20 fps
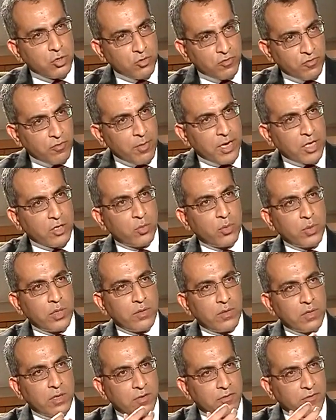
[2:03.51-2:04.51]
You've met with
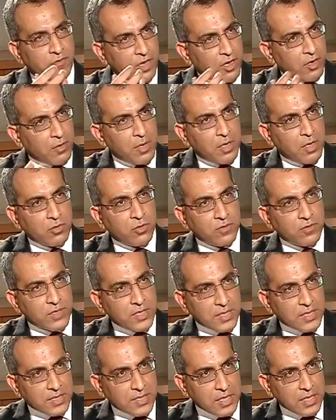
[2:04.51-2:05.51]
a fair amount of
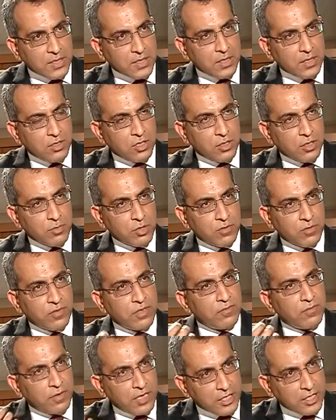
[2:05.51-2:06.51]
success in terms of
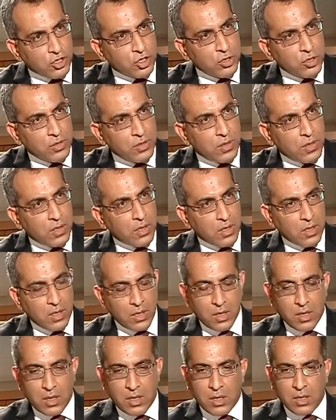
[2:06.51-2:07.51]
inflation.
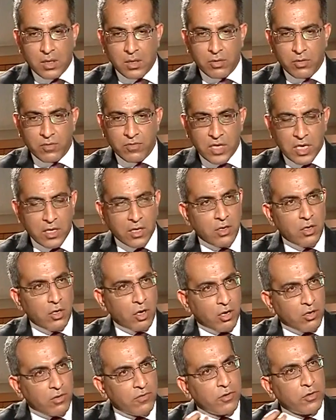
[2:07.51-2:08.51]
You've done a
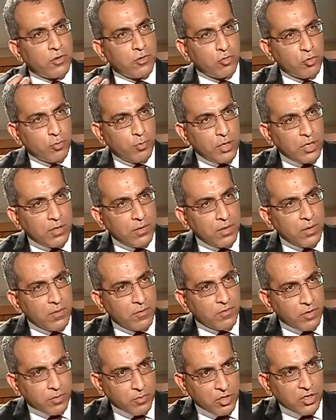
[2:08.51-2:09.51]
lot for the rupee
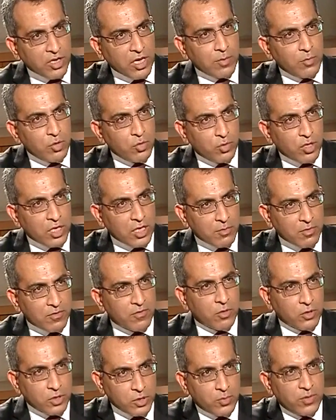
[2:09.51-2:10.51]
from the time you came. Of
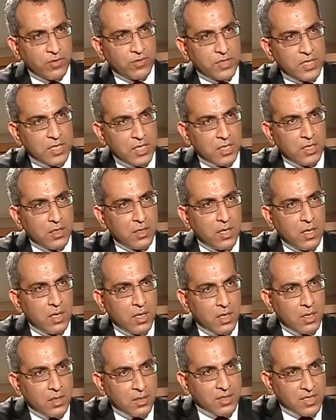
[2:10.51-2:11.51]
course, we've seen
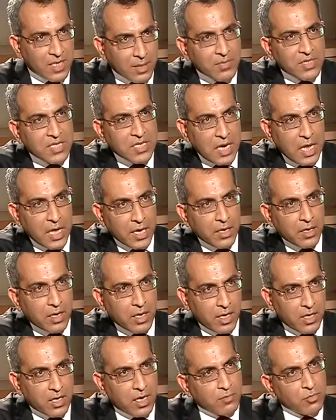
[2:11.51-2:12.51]
some slide, and
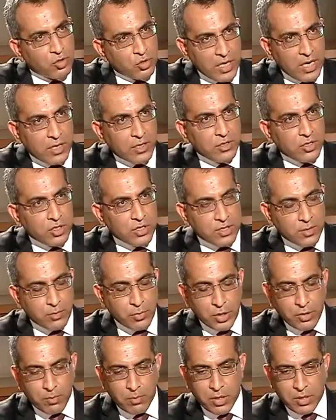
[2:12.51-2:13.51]
I'll come to that in just a
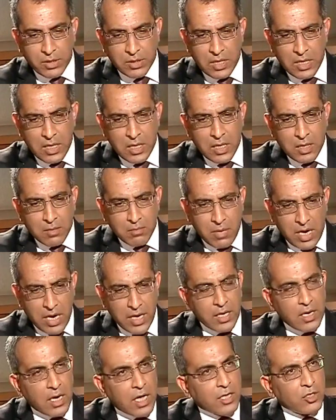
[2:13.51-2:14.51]
bit. But by
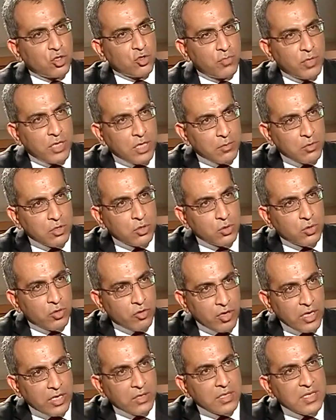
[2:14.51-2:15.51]
and large, you've been able to
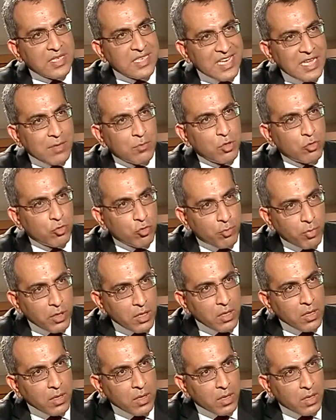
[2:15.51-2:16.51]
create a stable rupee.